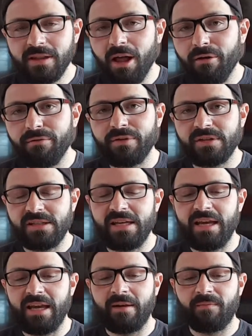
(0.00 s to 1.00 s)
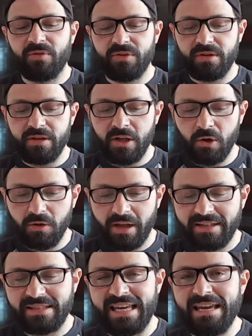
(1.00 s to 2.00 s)
love seeing, you know,
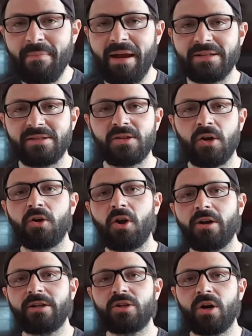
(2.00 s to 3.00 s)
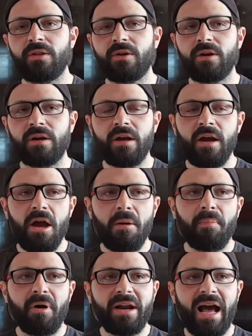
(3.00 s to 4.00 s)
like, teammates turn on each other,
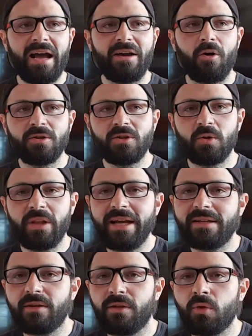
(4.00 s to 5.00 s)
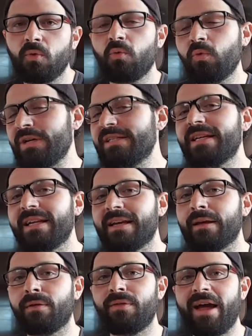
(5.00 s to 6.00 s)
but I also liked the
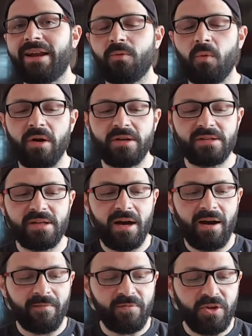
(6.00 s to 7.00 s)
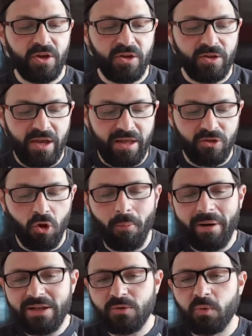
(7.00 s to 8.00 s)
reasoning that it was.
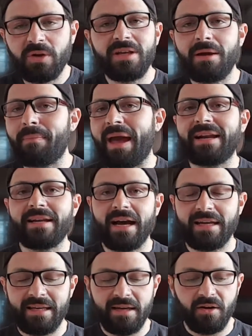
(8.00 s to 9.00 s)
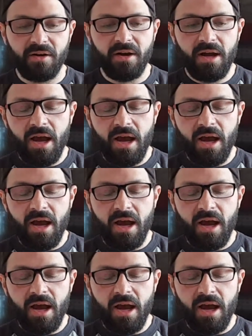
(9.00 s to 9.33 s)
Nobody's really a bad guy here.